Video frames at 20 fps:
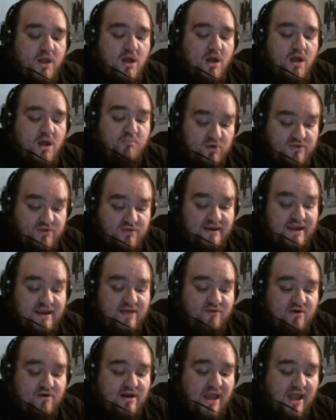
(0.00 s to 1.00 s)
put
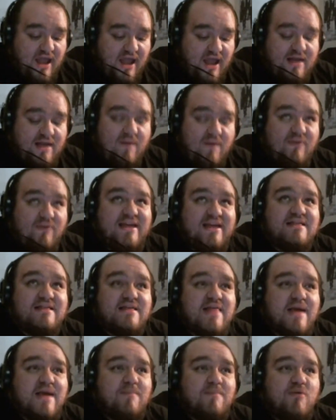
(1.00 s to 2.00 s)
together an act that will lead
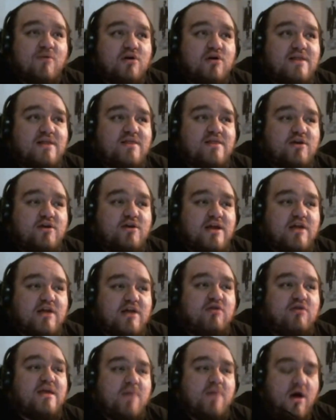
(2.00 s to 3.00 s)
to them earning their
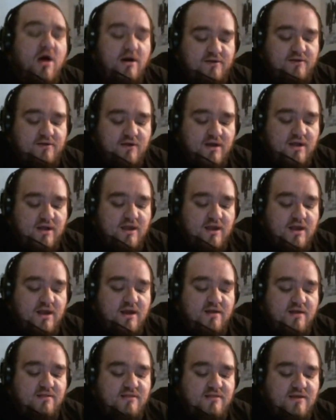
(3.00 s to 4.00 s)
cutie marks.
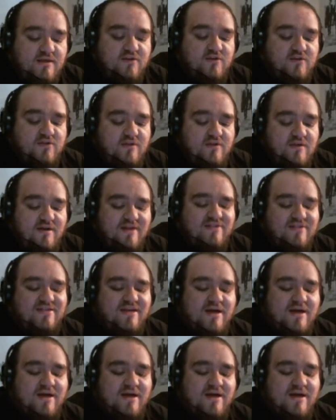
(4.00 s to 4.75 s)
This is a